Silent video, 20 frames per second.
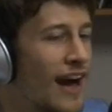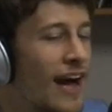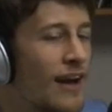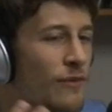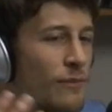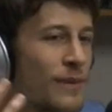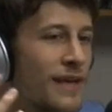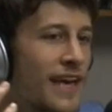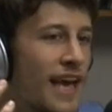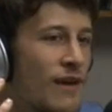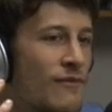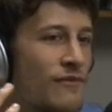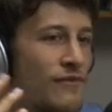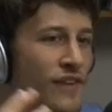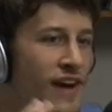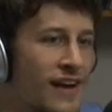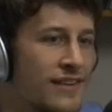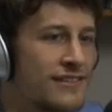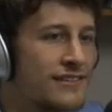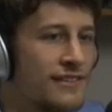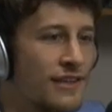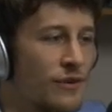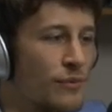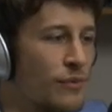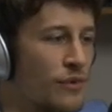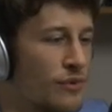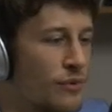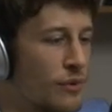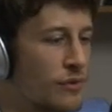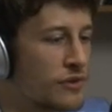became
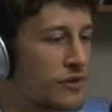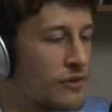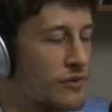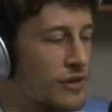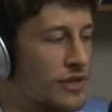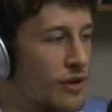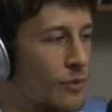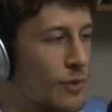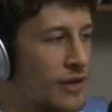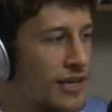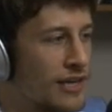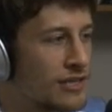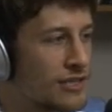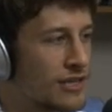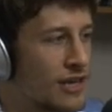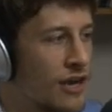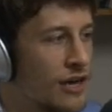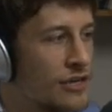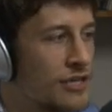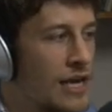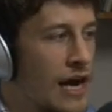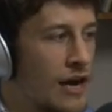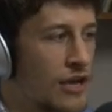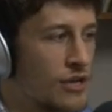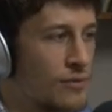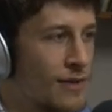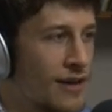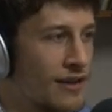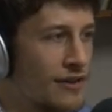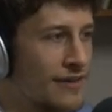fascinated with North Korea when I saw a
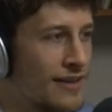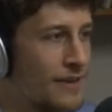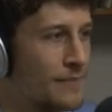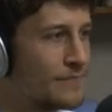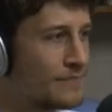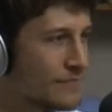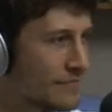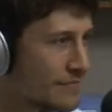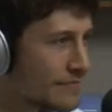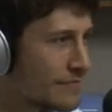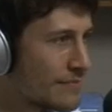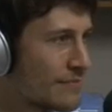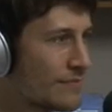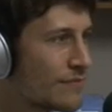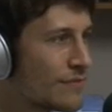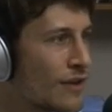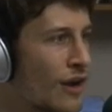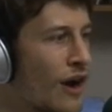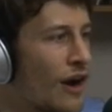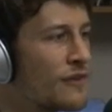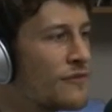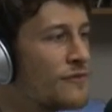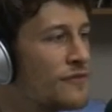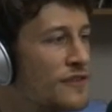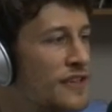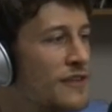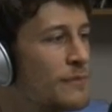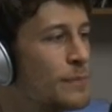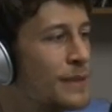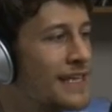documentary on
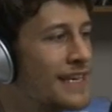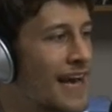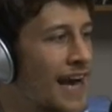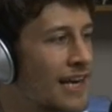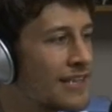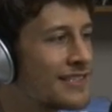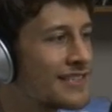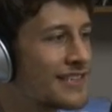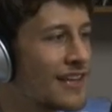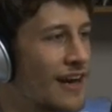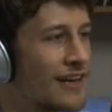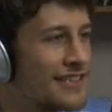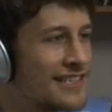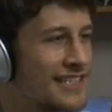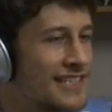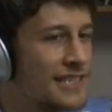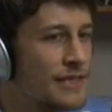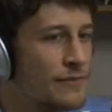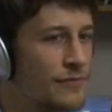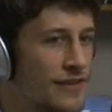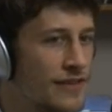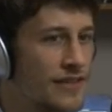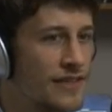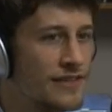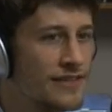VBS.TV.